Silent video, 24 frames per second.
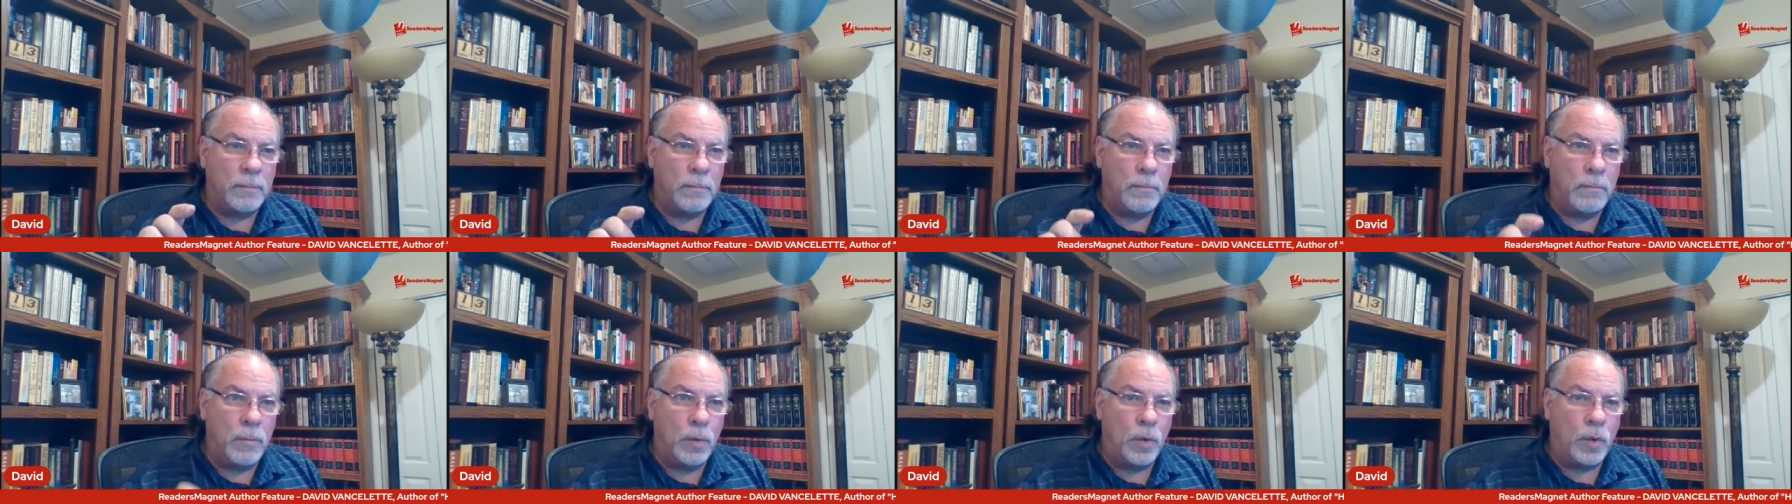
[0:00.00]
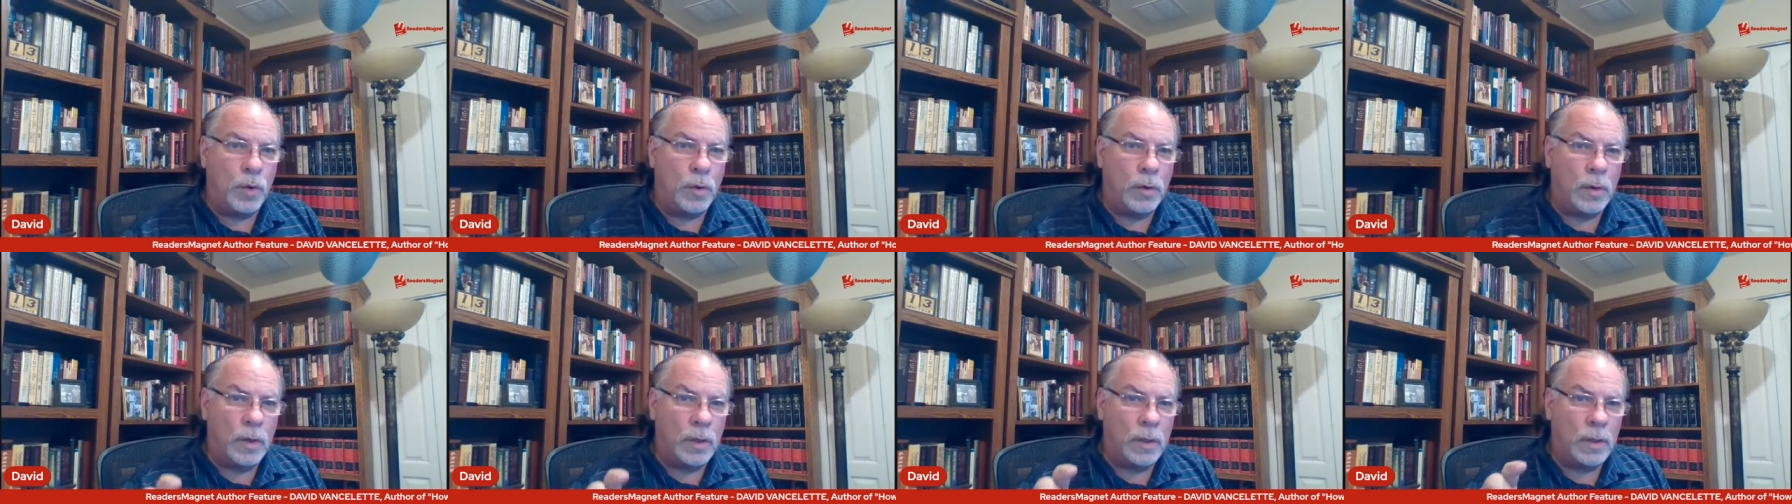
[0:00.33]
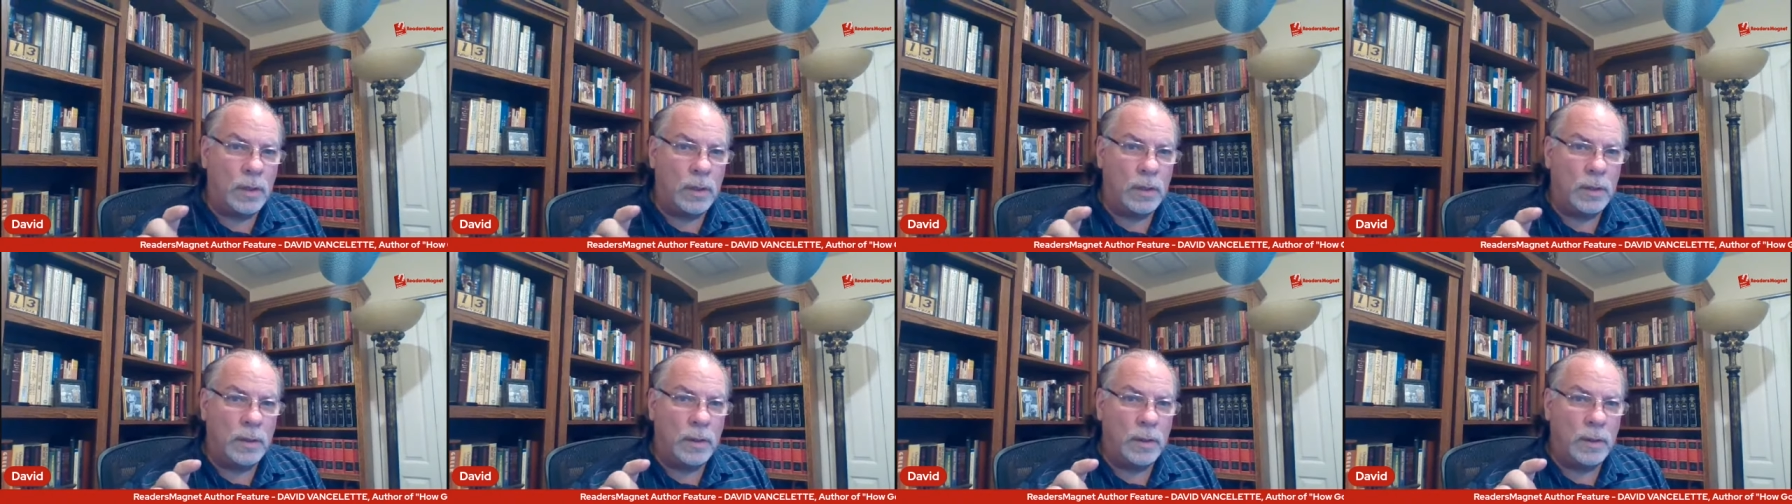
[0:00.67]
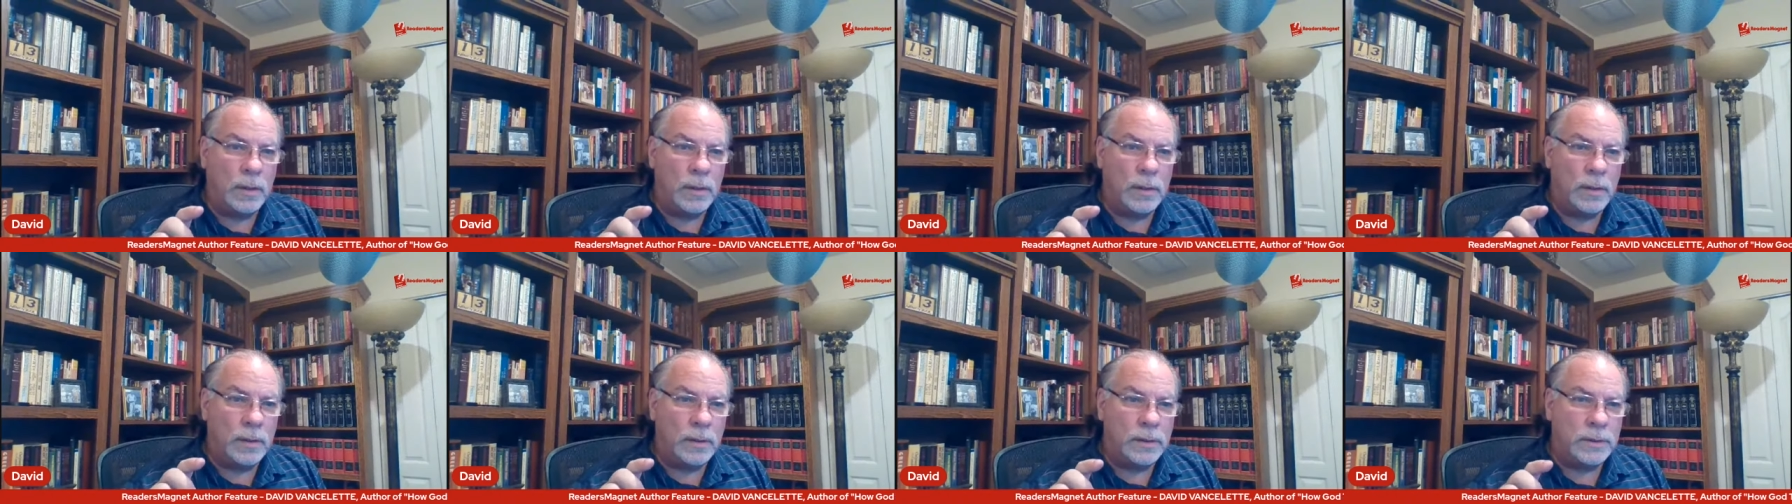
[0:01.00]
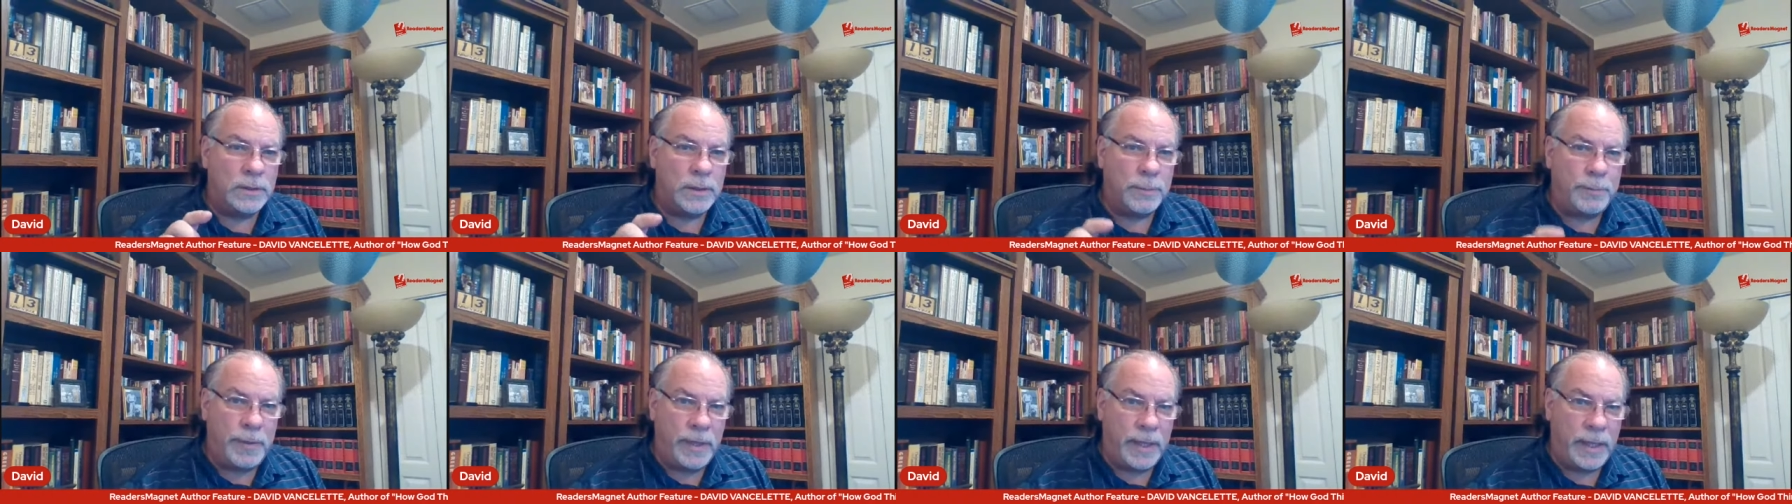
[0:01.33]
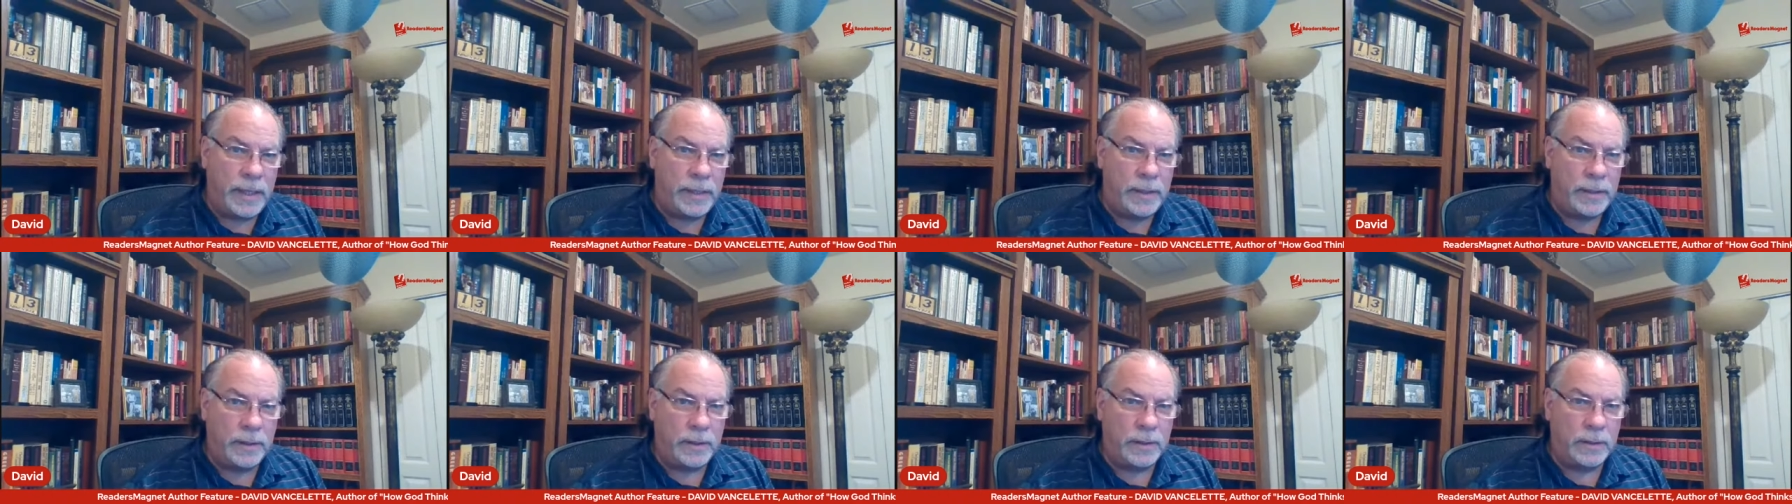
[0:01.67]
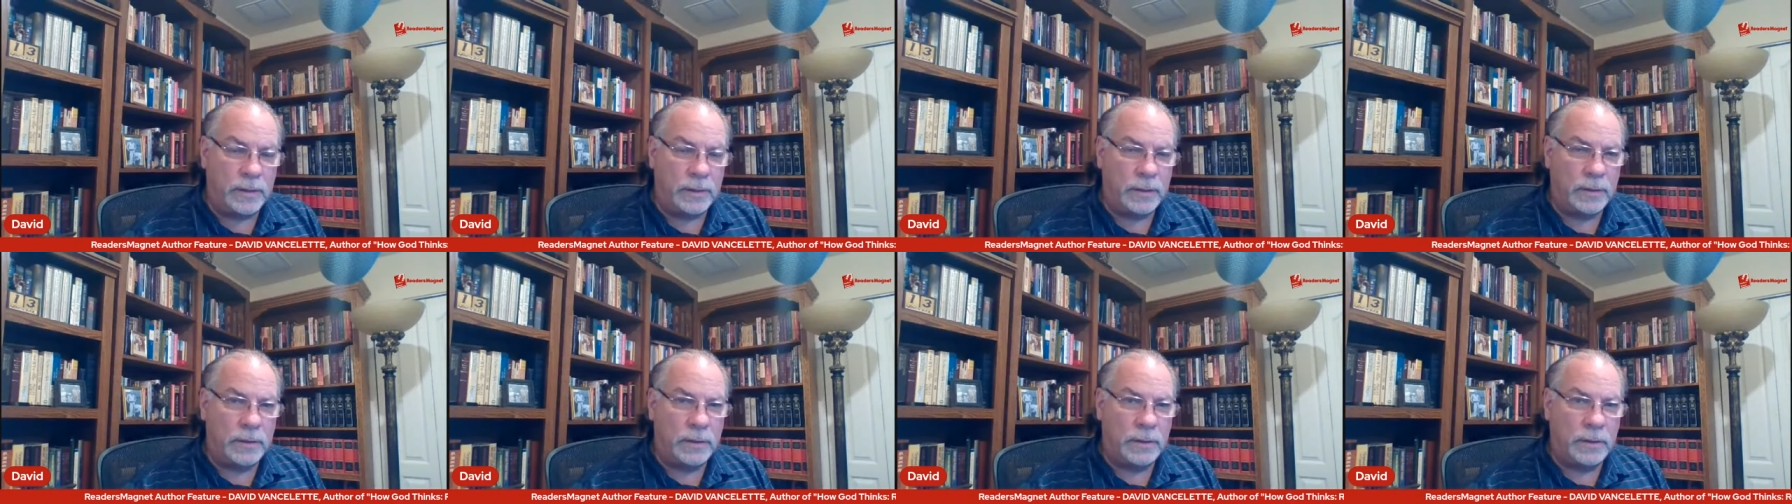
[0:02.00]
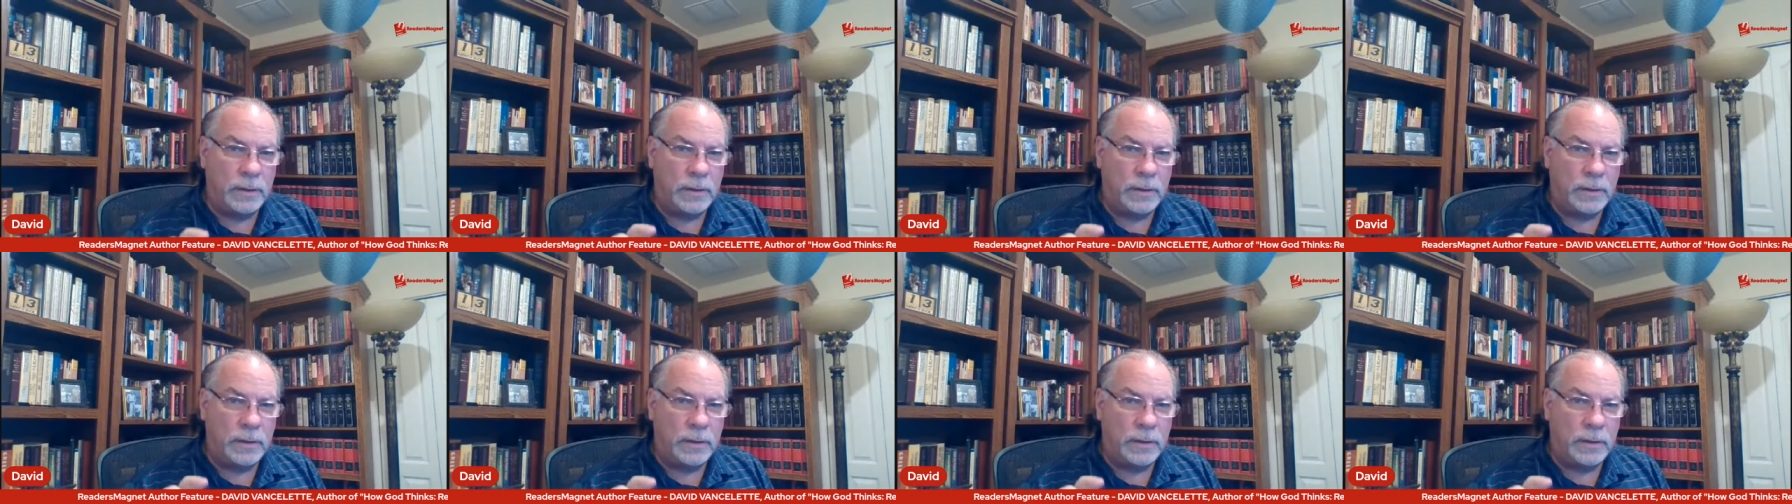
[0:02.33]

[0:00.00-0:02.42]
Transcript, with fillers: more dependent